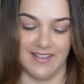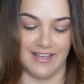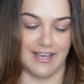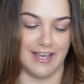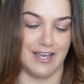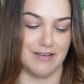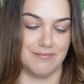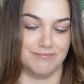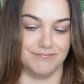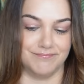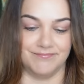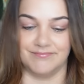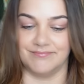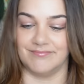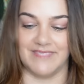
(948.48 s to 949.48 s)

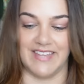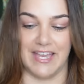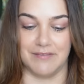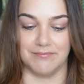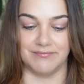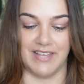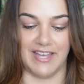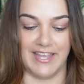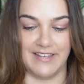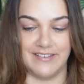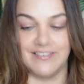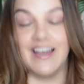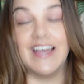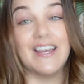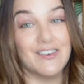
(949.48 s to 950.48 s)
And
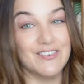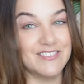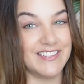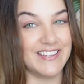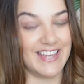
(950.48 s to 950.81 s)
I also